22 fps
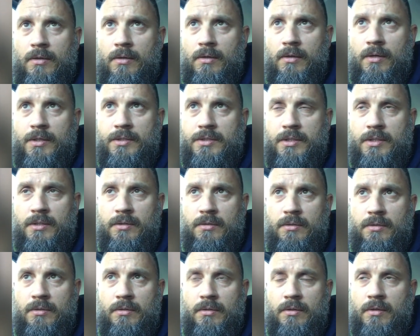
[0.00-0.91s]
I said,
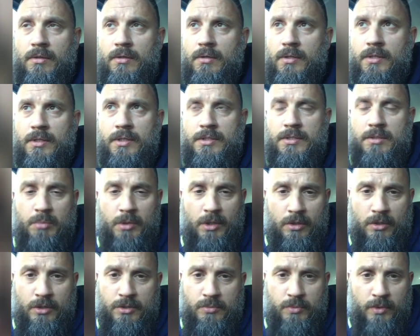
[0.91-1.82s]
is it
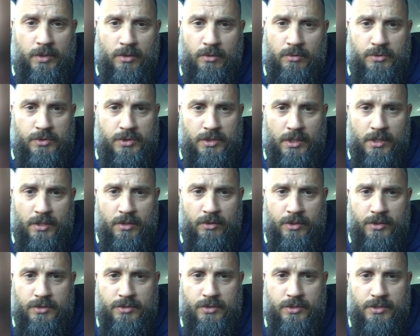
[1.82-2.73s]
because when I was young
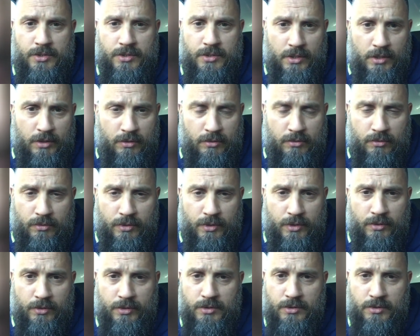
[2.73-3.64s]
I used to steal
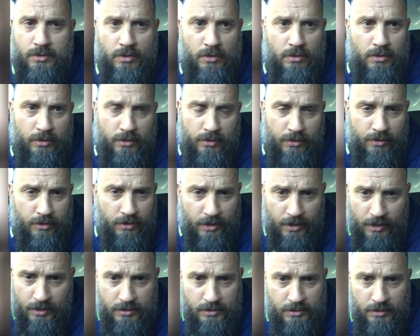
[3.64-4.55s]
and I stole a lot of
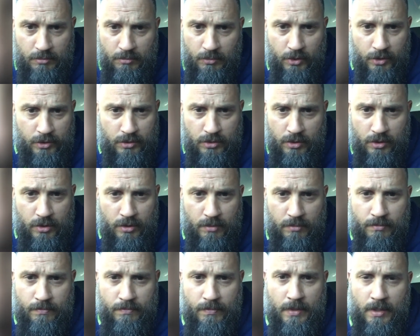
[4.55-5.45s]
things in my
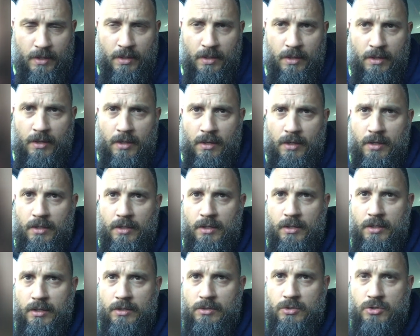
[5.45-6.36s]
time?
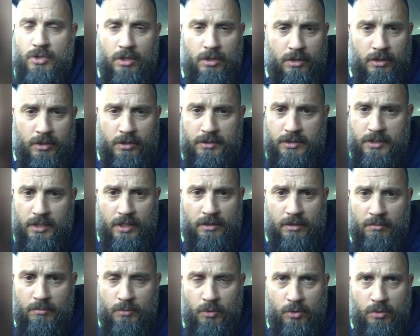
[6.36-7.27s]
You know, chocolates here at
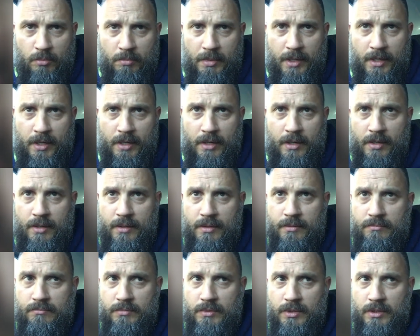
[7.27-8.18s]
the milk
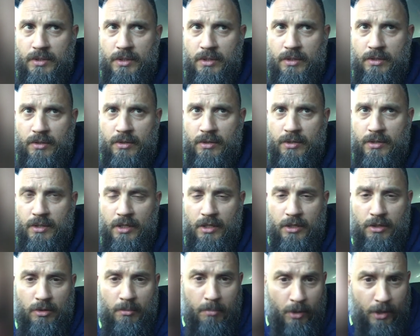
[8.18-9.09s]
bar, you know, I
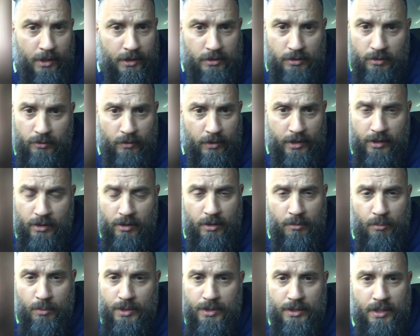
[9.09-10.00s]
needed the bike to ride
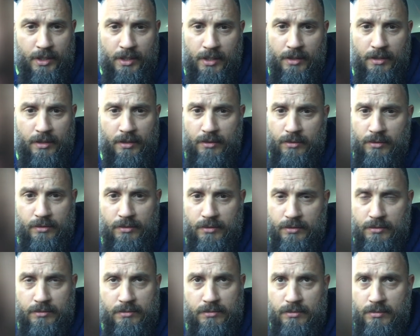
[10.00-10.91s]
home one day,
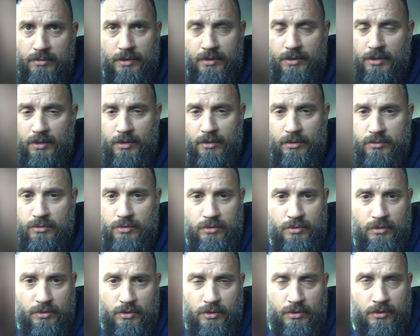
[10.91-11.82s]
I didn't know what to
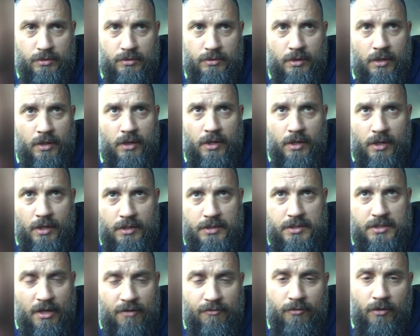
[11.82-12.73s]
do, and
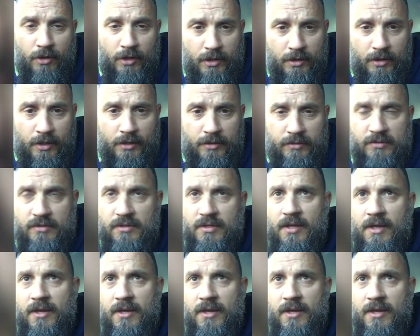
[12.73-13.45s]
stuff like this.